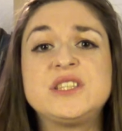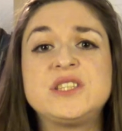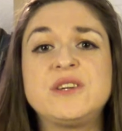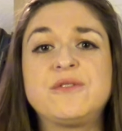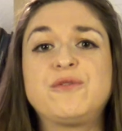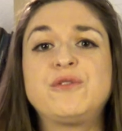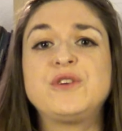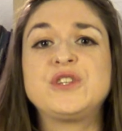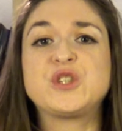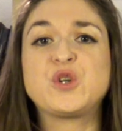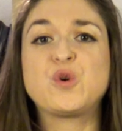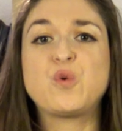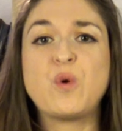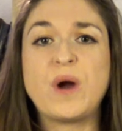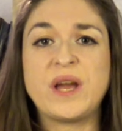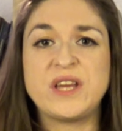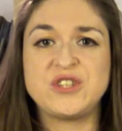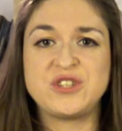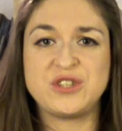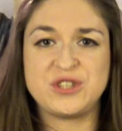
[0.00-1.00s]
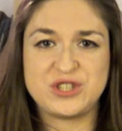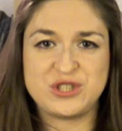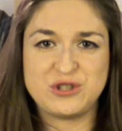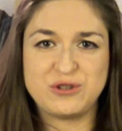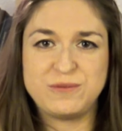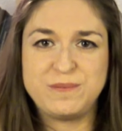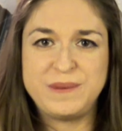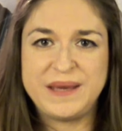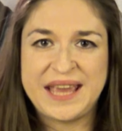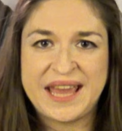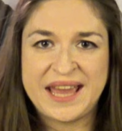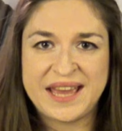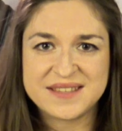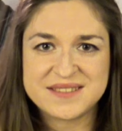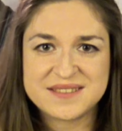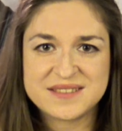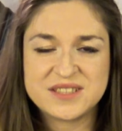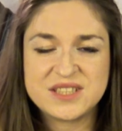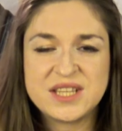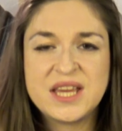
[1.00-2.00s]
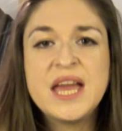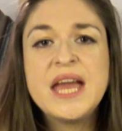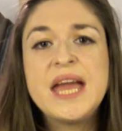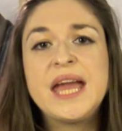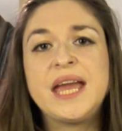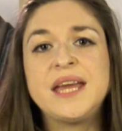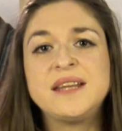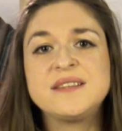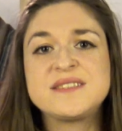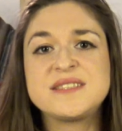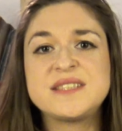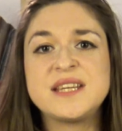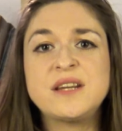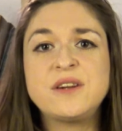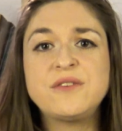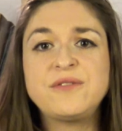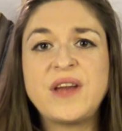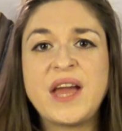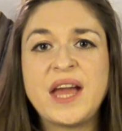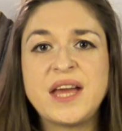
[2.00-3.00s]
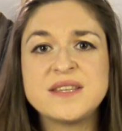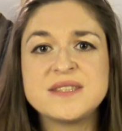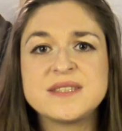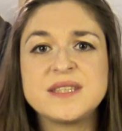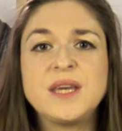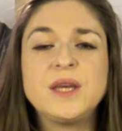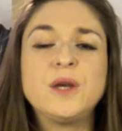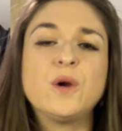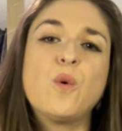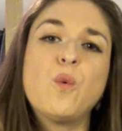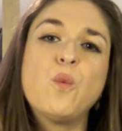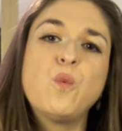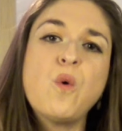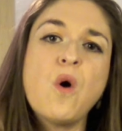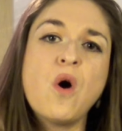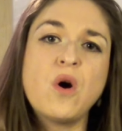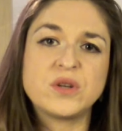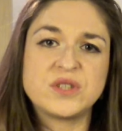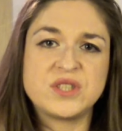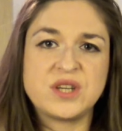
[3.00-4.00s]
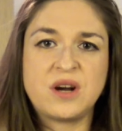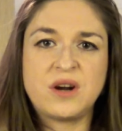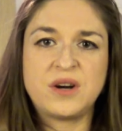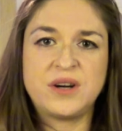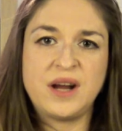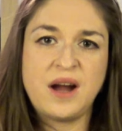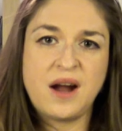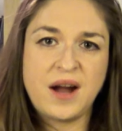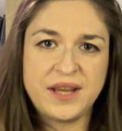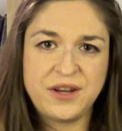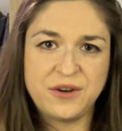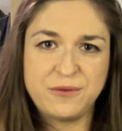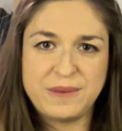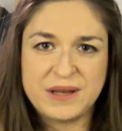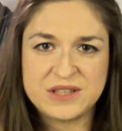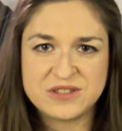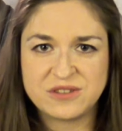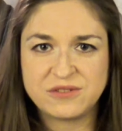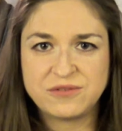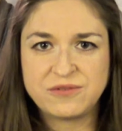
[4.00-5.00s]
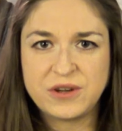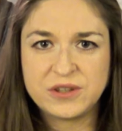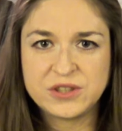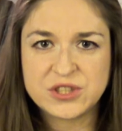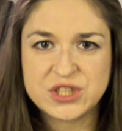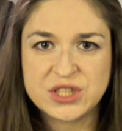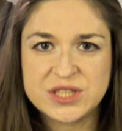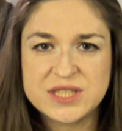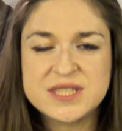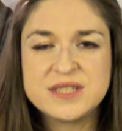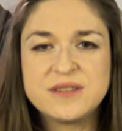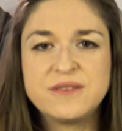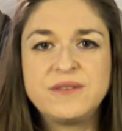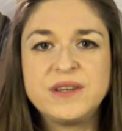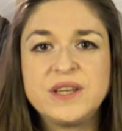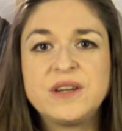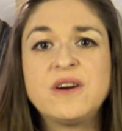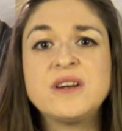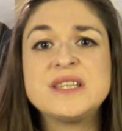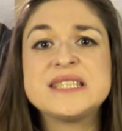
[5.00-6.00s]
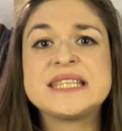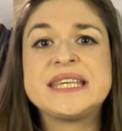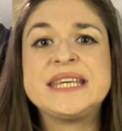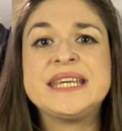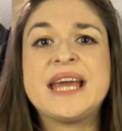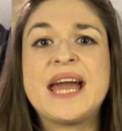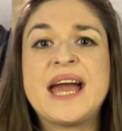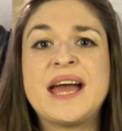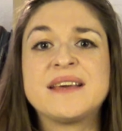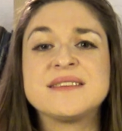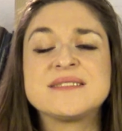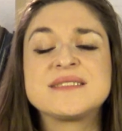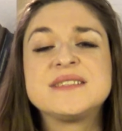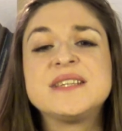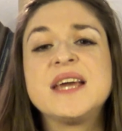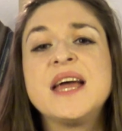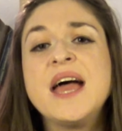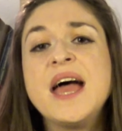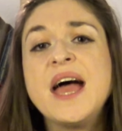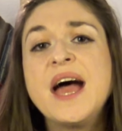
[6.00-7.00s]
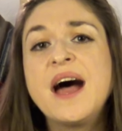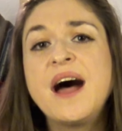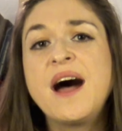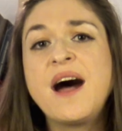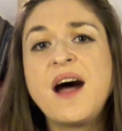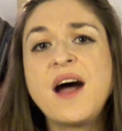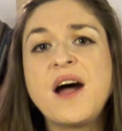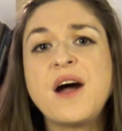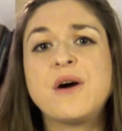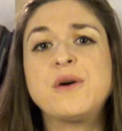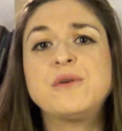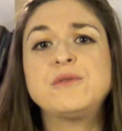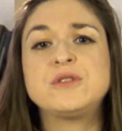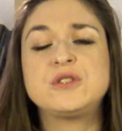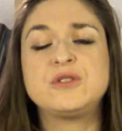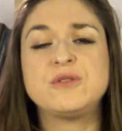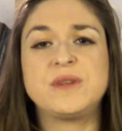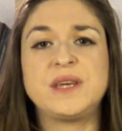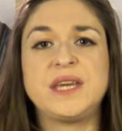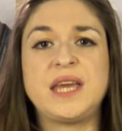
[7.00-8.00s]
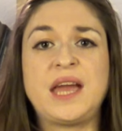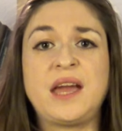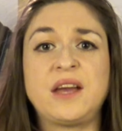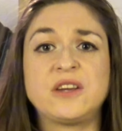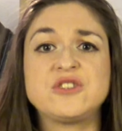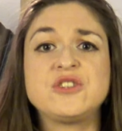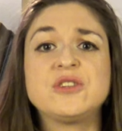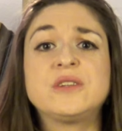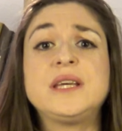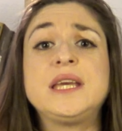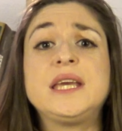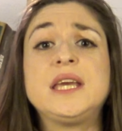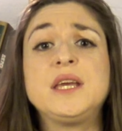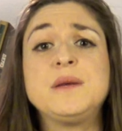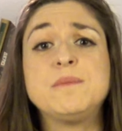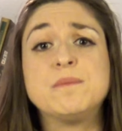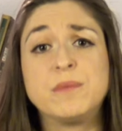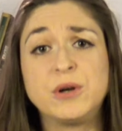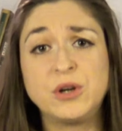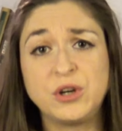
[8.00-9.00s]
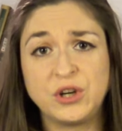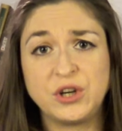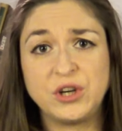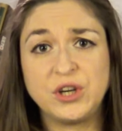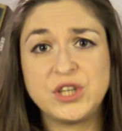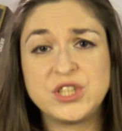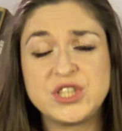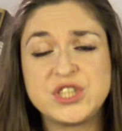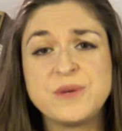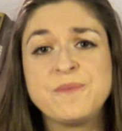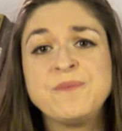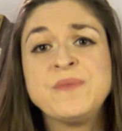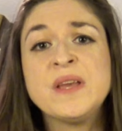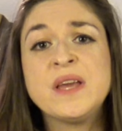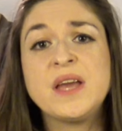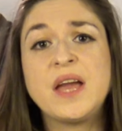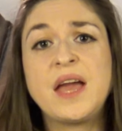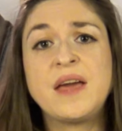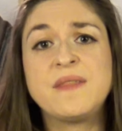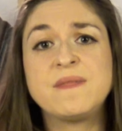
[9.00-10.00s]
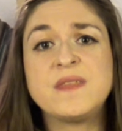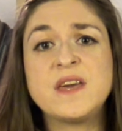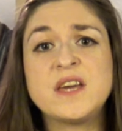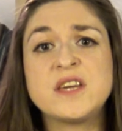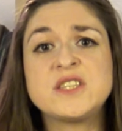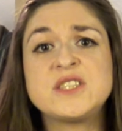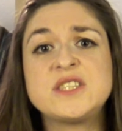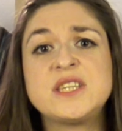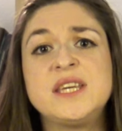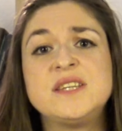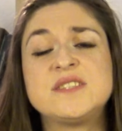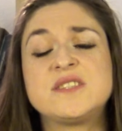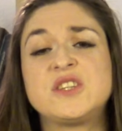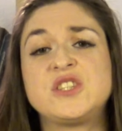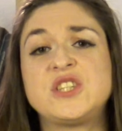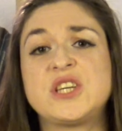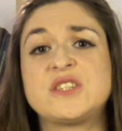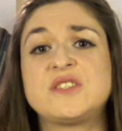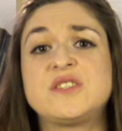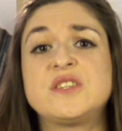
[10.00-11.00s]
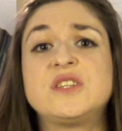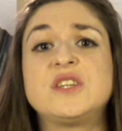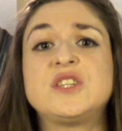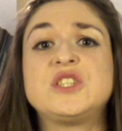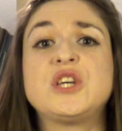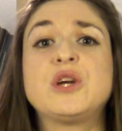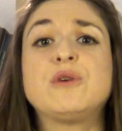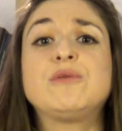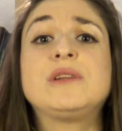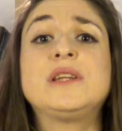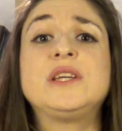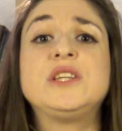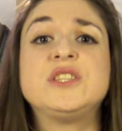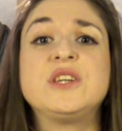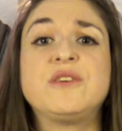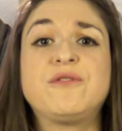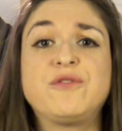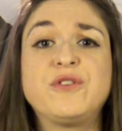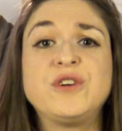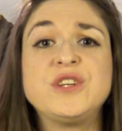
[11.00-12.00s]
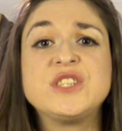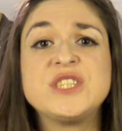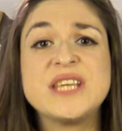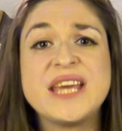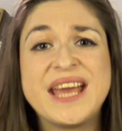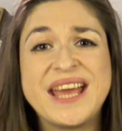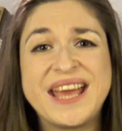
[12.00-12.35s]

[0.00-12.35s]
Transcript: different question should be asked. Instead of asking what are higher mental functions, Vygotsky asked how do they actually emerge? And thus he suggested a totally different